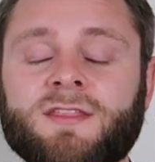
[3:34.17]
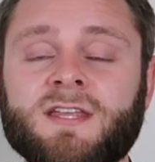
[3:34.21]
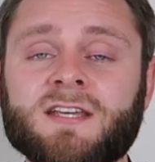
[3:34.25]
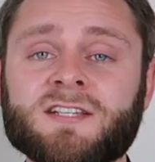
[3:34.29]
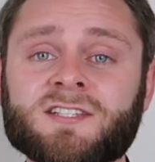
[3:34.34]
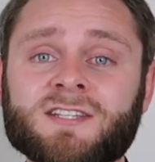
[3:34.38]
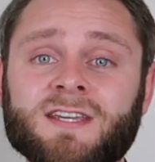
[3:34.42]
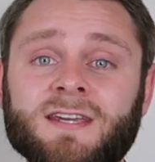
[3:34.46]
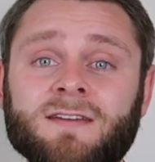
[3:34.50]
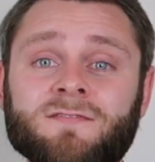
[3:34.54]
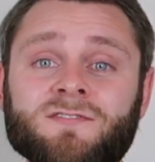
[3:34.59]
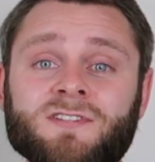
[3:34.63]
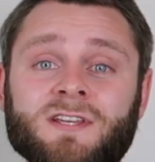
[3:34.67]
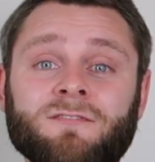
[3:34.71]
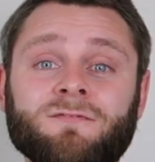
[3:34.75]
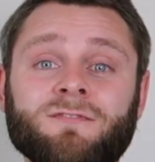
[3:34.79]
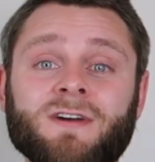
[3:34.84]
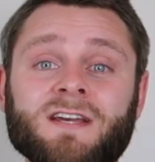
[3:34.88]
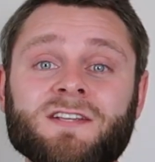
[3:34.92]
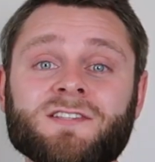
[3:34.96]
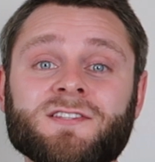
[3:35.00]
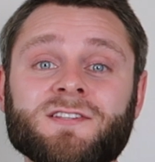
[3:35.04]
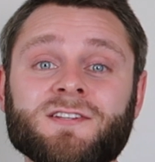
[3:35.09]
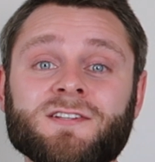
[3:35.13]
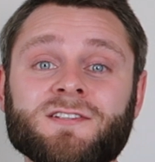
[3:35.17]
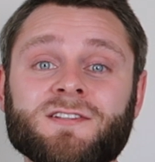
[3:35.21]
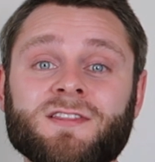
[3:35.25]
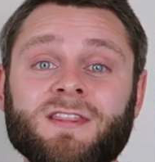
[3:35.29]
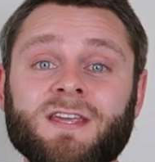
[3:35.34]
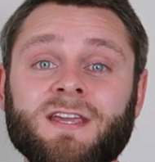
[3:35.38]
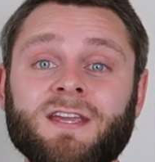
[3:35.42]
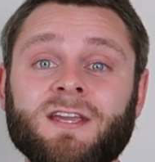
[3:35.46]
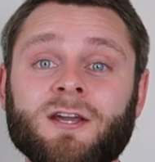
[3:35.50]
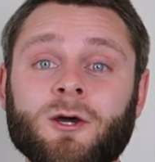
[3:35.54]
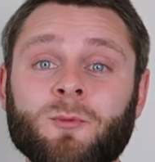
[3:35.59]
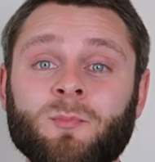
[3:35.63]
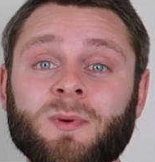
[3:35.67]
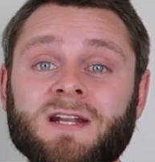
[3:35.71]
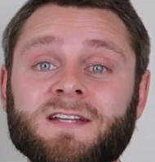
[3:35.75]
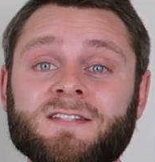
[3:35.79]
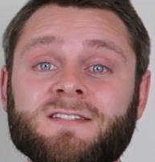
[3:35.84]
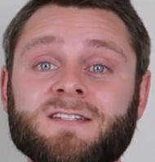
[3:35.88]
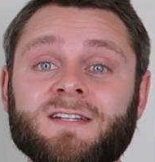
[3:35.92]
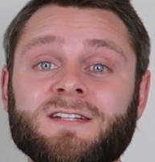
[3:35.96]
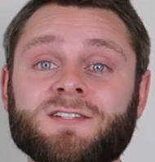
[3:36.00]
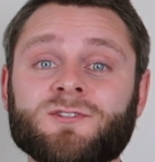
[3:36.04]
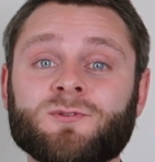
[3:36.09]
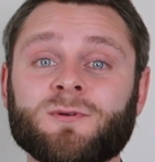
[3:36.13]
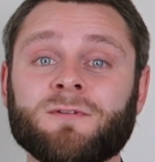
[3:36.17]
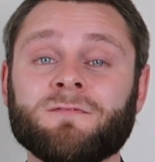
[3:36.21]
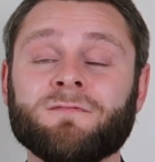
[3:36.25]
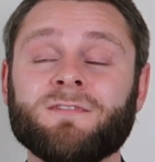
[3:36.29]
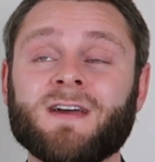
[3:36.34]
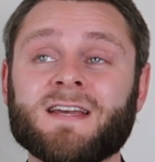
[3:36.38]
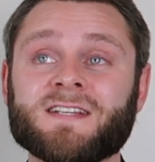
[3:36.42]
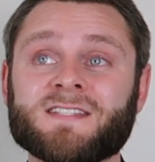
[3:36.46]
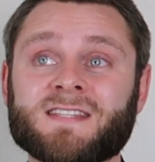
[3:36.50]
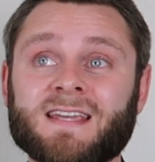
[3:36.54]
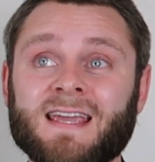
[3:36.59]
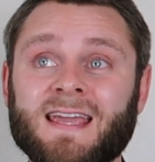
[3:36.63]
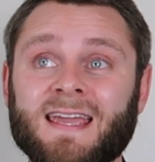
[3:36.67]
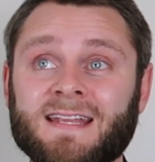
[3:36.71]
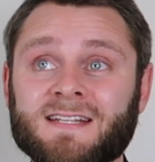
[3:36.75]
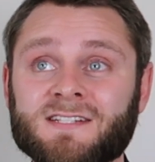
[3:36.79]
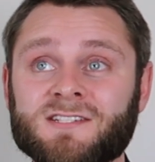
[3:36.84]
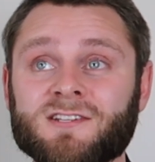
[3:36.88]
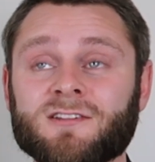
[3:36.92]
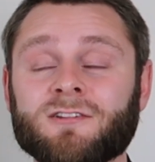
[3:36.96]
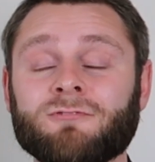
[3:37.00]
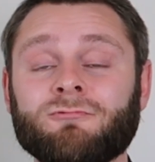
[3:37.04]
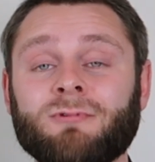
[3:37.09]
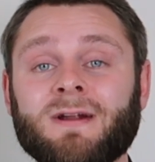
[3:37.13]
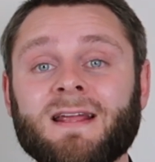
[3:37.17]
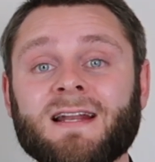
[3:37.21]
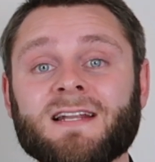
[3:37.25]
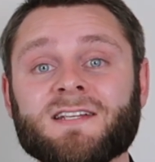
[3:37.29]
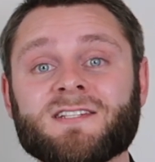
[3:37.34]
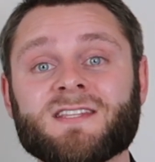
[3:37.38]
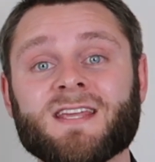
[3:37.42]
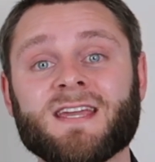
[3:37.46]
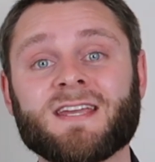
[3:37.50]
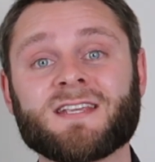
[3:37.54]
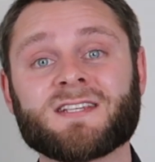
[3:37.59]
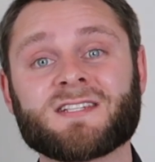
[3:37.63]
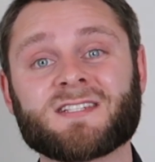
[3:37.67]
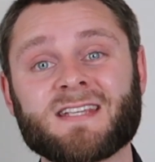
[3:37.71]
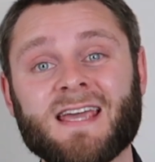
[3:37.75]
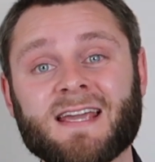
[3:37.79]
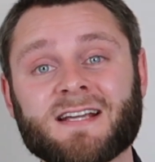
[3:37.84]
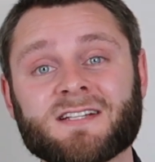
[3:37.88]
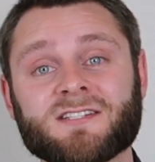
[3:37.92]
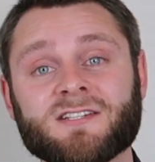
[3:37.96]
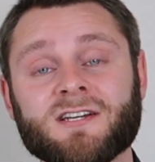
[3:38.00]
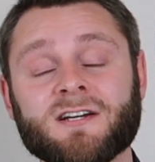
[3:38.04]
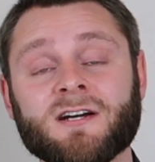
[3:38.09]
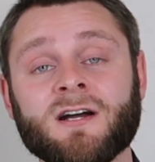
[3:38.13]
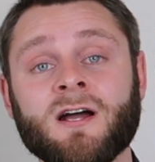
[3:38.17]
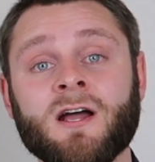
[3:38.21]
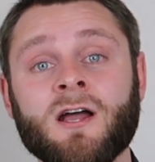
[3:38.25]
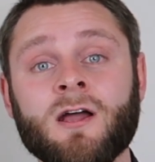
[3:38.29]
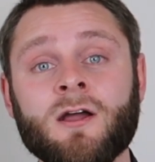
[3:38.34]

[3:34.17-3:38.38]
This gives investors the ability to invest into the real estate sector